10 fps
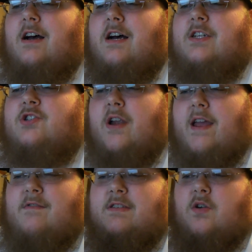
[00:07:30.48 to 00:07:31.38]
uh,
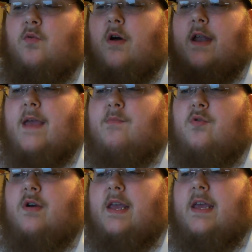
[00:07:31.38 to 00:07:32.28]
Travis the One
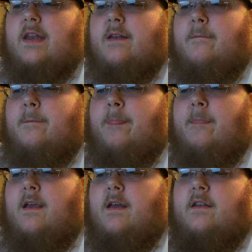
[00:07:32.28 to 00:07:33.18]
Able again,
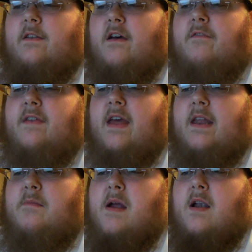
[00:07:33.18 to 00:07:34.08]
Tough
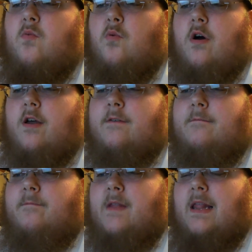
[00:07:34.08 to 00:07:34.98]
Teddy Bear 1.
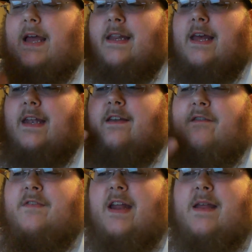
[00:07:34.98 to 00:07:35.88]
I like that
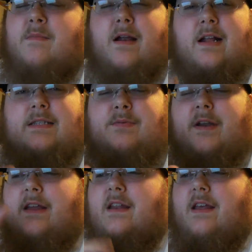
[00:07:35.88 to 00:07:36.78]
Tough Teddy Bear. That's
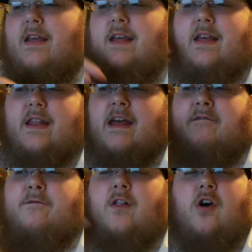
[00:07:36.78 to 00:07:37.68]
pretty.
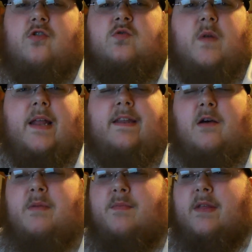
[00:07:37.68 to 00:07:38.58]
That flows. When I
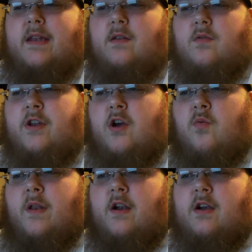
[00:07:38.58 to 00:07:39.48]
tell people that you know
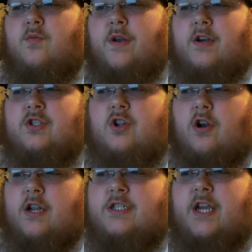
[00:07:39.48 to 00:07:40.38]
when they're when they're
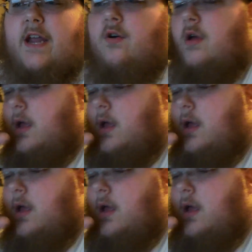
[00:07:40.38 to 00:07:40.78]
starting a channel,